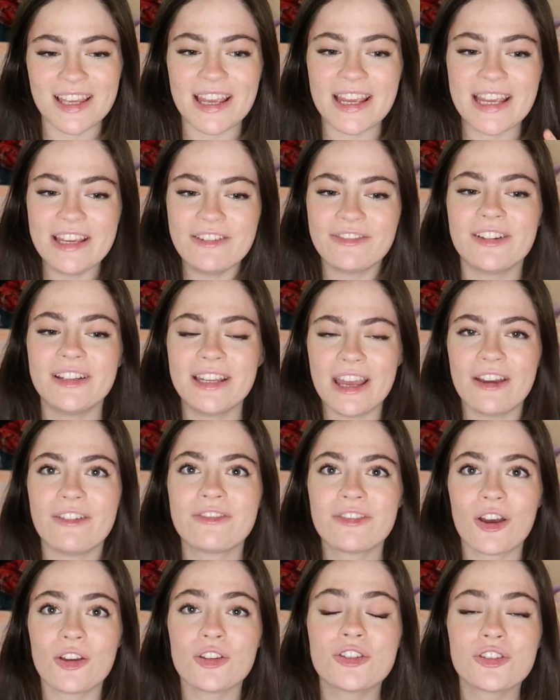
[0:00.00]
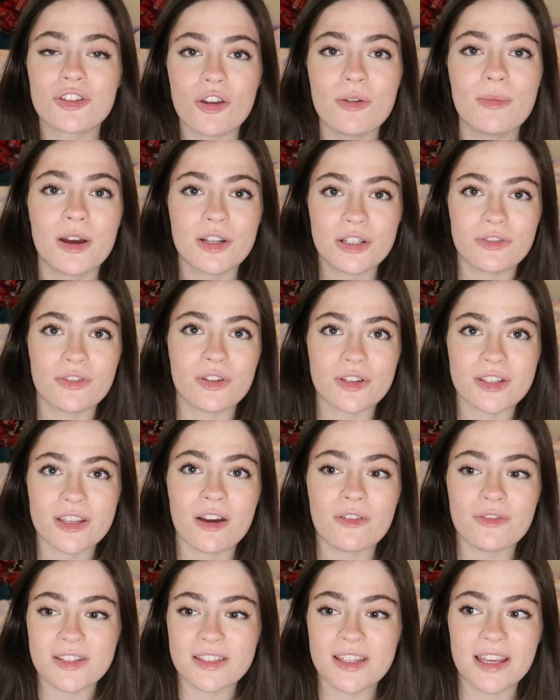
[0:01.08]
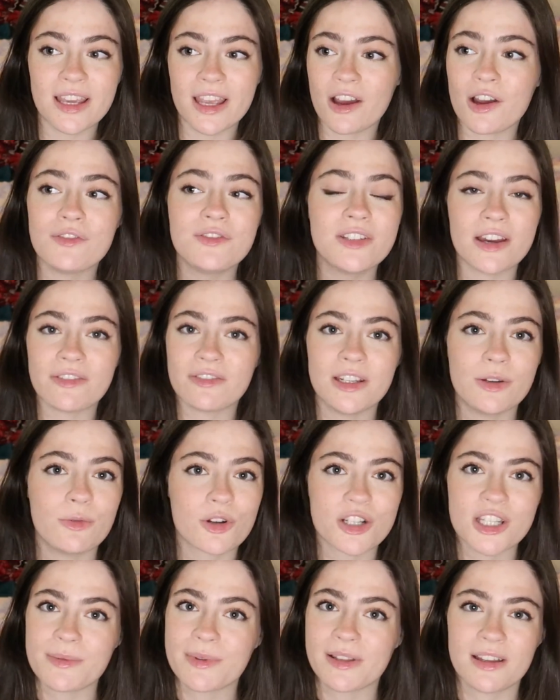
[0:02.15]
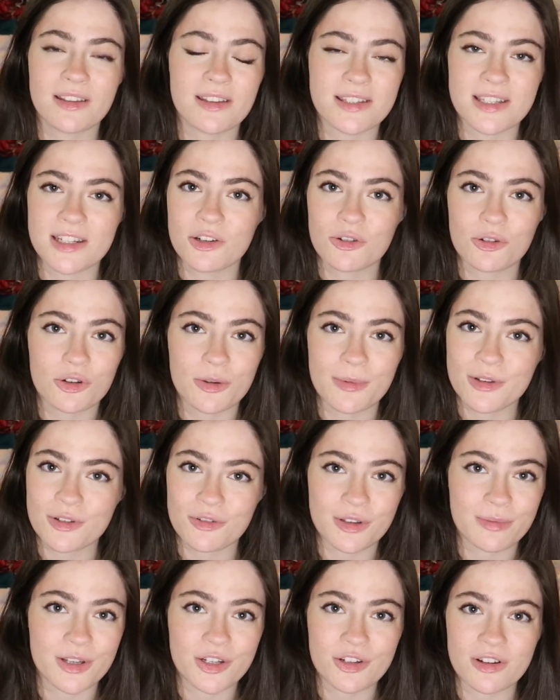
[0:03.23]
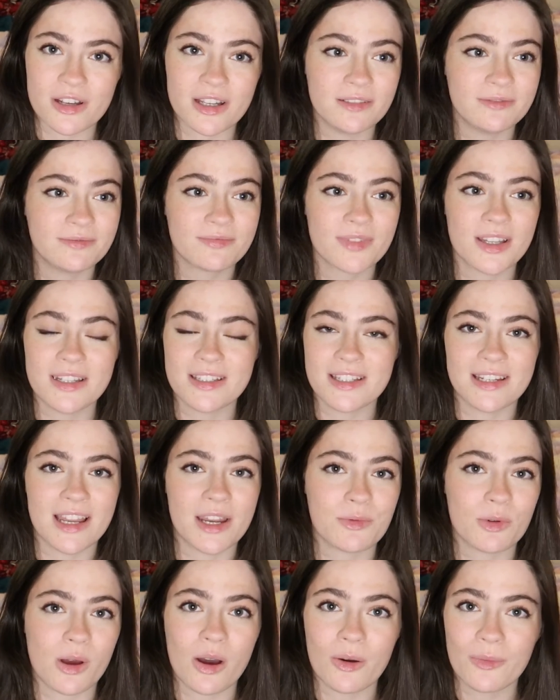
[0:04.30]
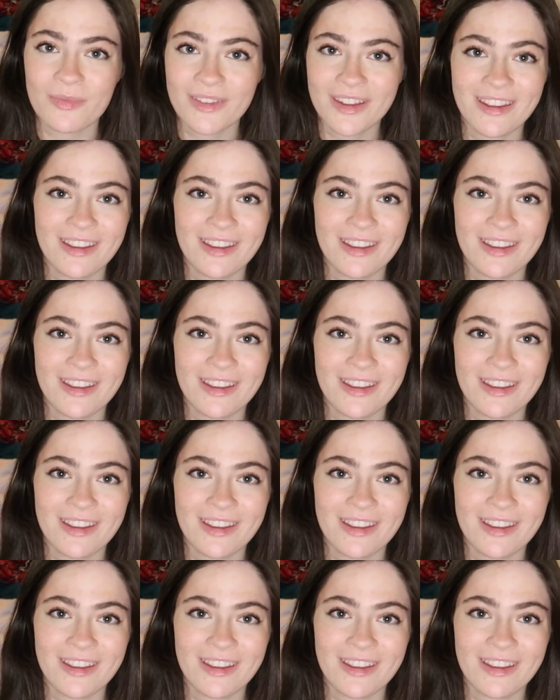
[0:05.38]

Even if so much of yourself is thinking, I've definitely watched something like this in a doc documentary and it didn't end well.